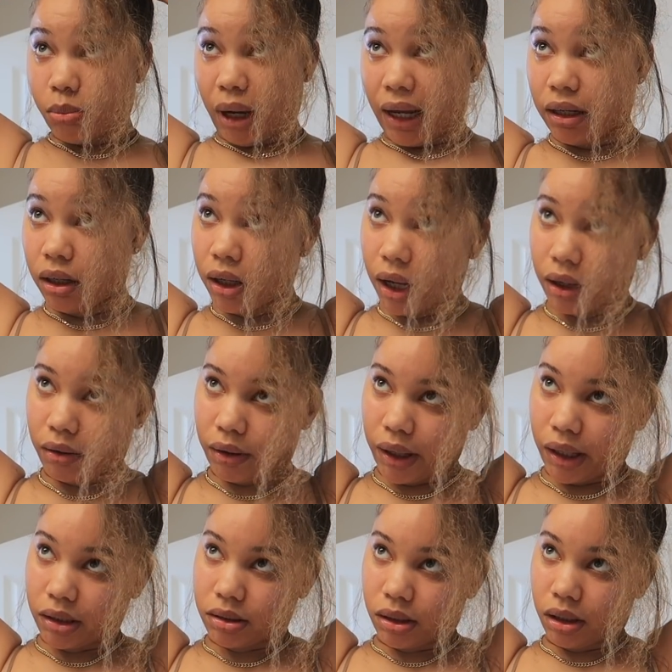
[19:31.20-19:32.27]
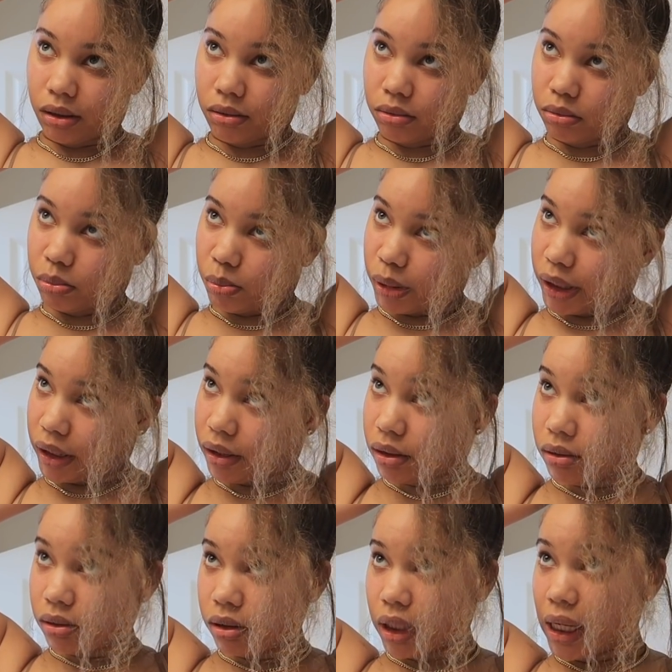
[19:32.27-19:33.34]
I know y'all gonna ask though, but it
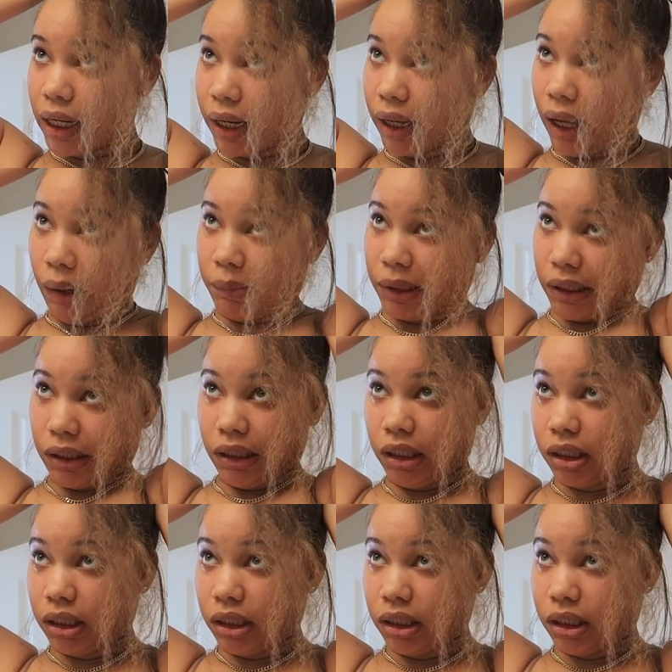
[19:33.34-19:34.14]
ain't happening.